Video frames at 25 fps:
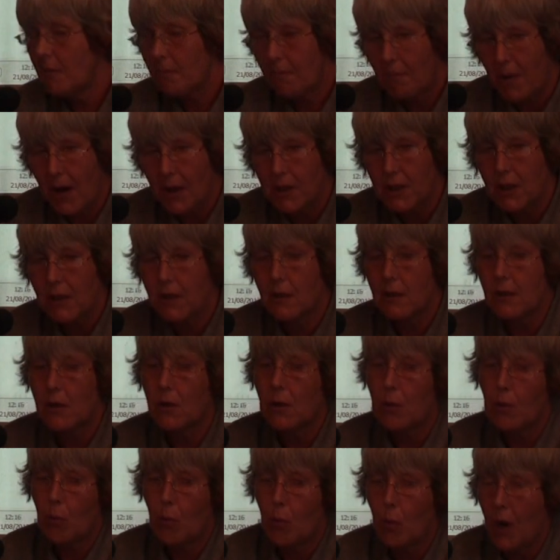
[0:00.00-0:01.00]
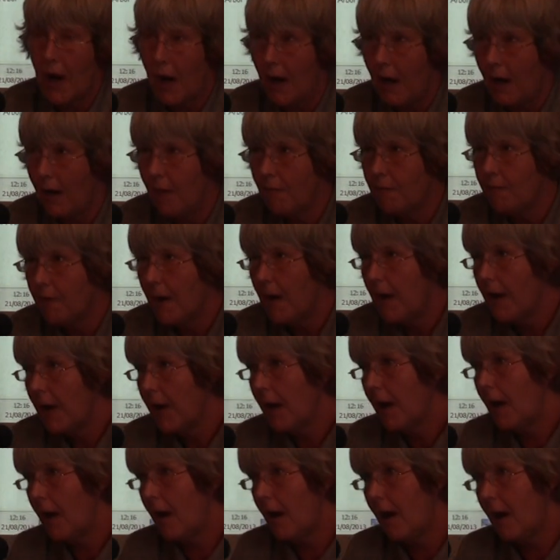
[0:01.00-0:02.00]
particle, wave.
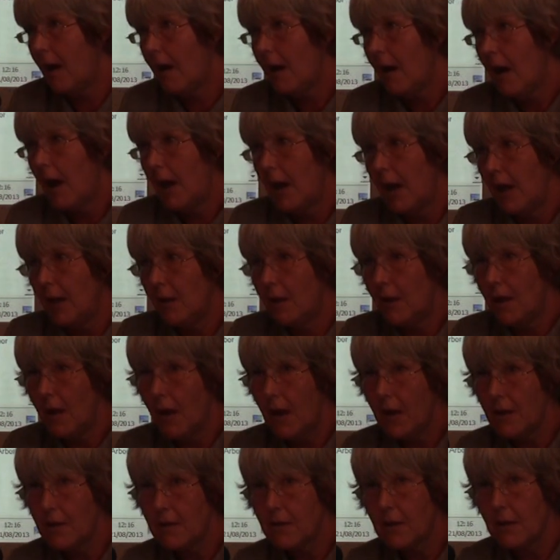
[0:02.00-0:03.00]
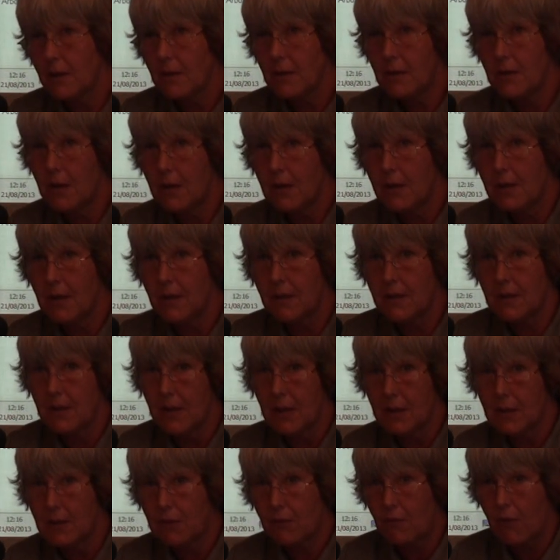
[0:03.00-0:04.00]
In essence, this is
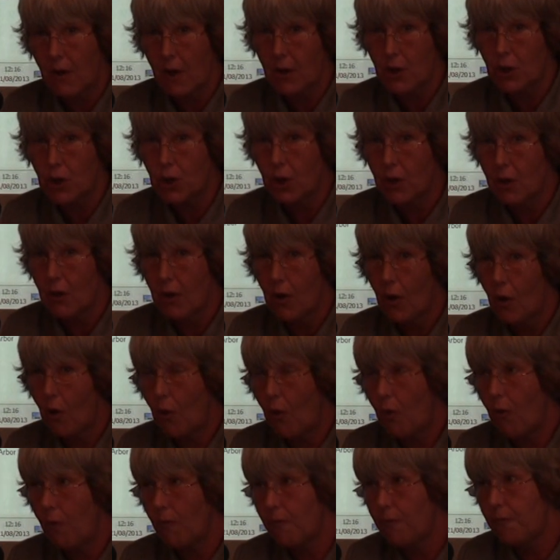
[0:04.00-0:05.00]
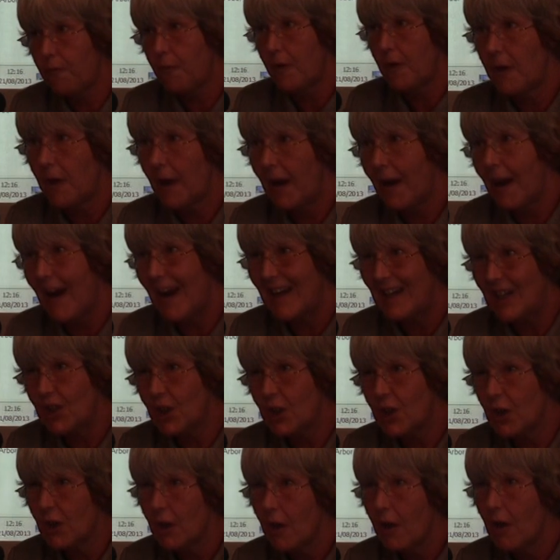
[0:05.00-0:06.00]
the structure of
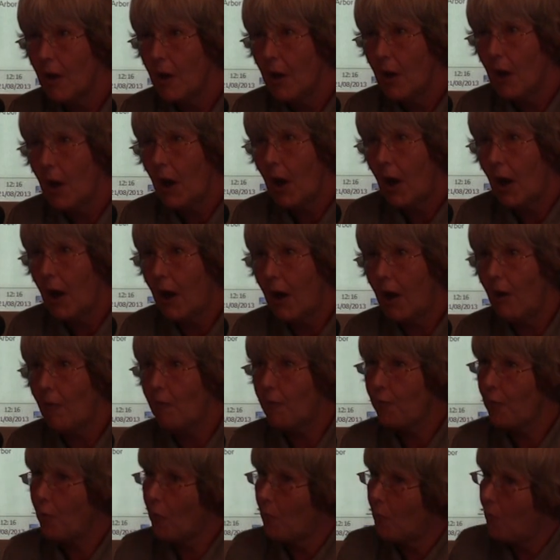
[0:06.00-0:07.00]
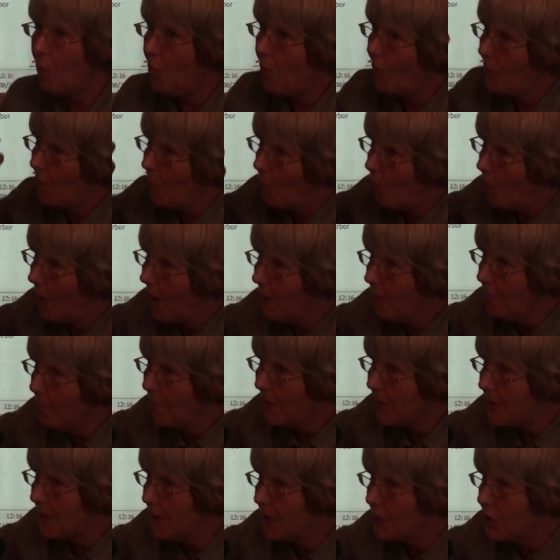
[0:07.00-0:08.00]
light. From one
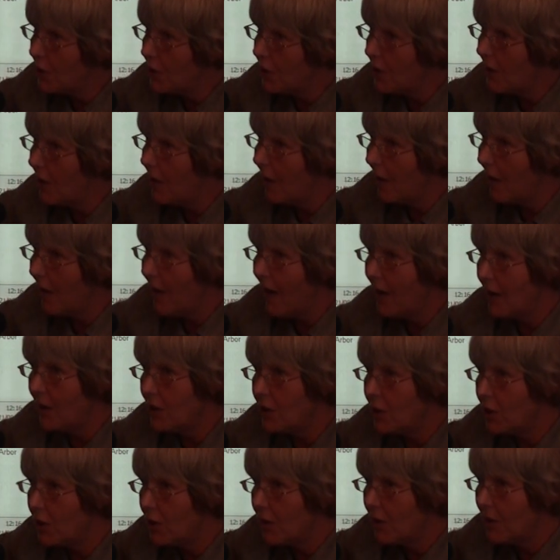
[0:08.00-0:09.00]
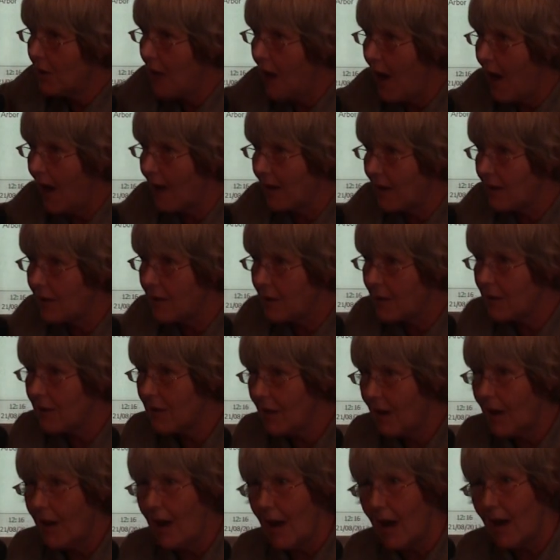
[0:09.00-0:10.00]
position, light
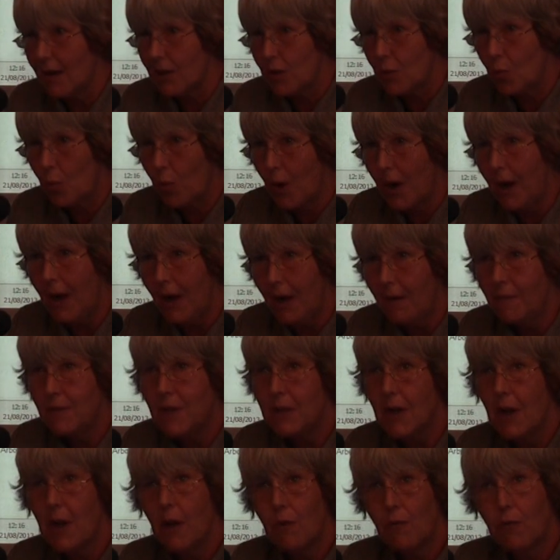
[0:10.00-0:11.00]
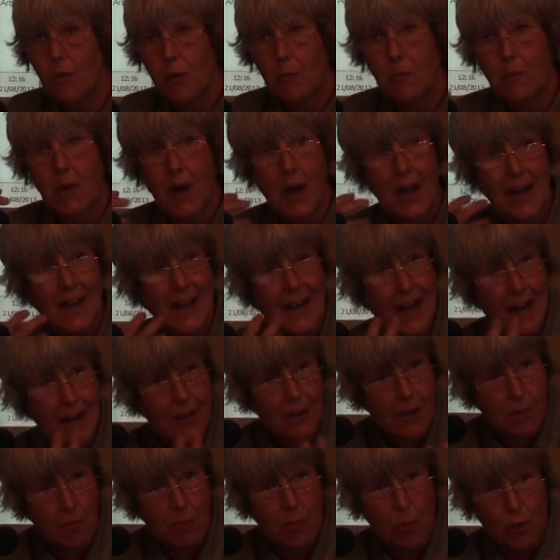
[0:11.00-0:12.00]
acts as waves. From
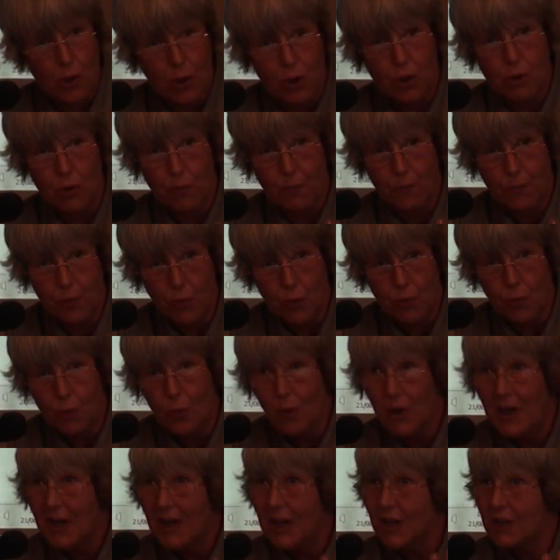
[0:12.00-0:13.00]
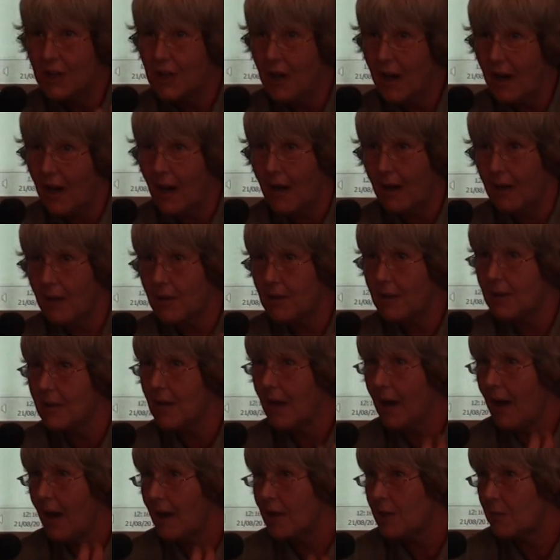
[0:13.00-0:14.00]
another point of view, it
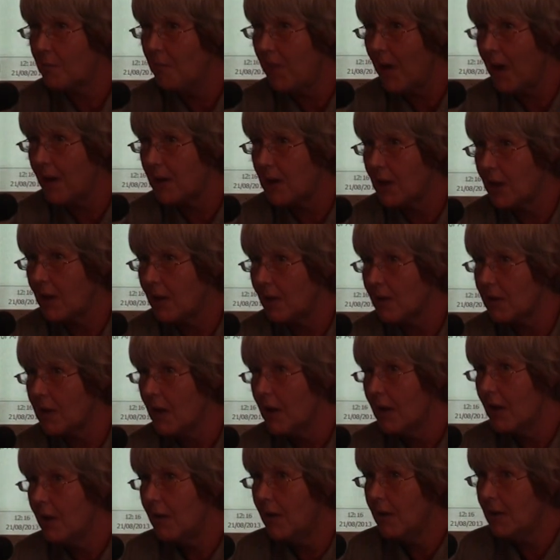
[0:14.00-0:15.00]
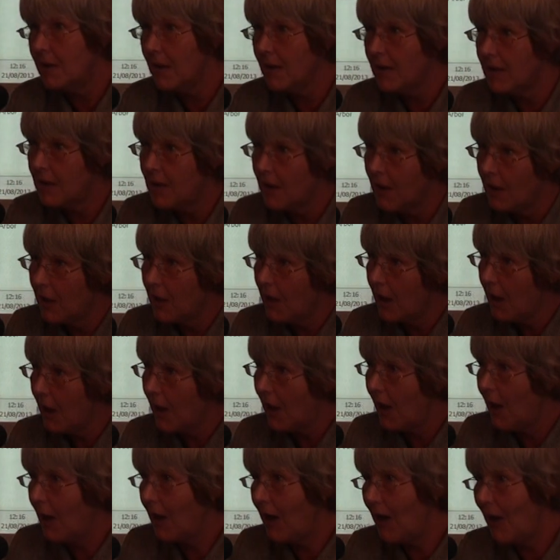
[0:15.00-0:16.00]
acts as particles. This is,
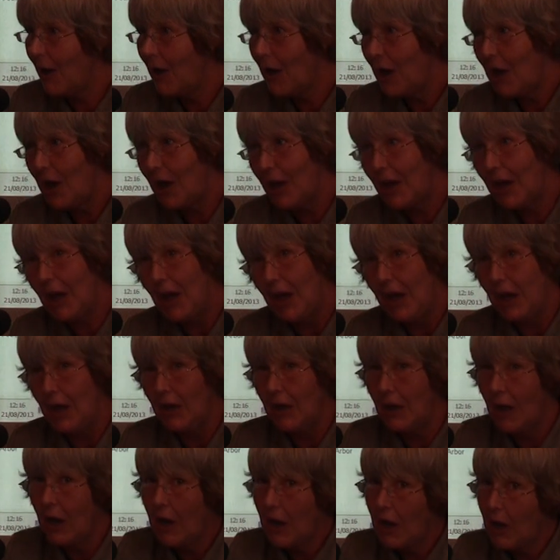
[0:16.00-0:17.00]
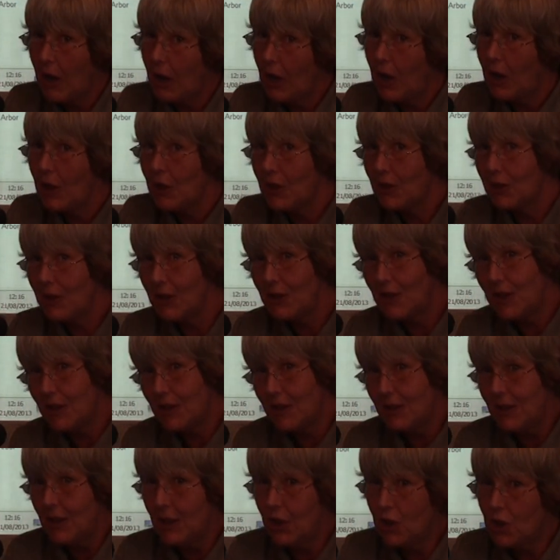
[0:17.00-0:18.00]
again, the
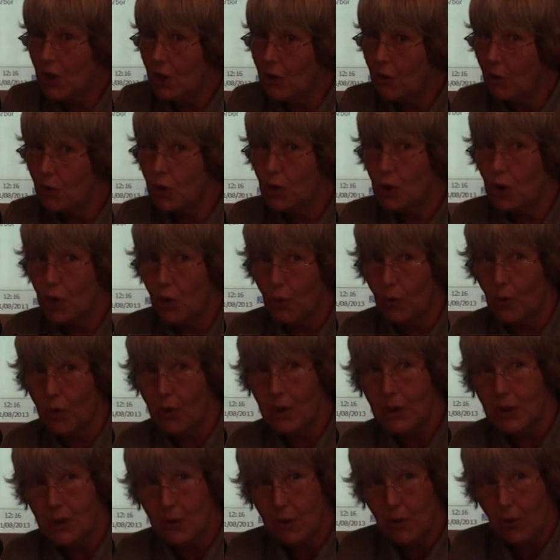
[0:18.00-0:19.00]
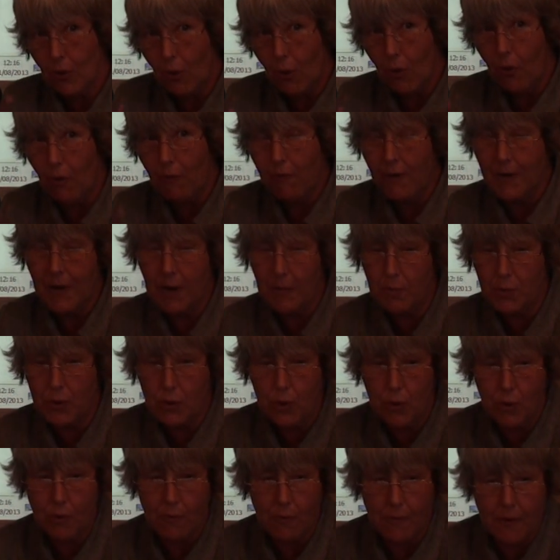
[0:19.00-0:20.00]
decision or choice of an
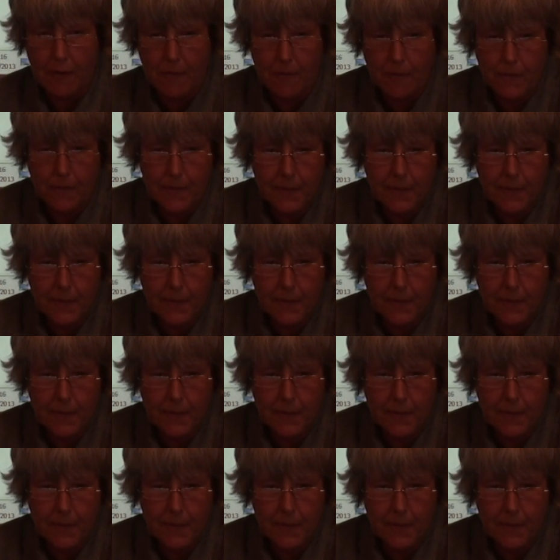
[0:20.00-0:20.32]
observer.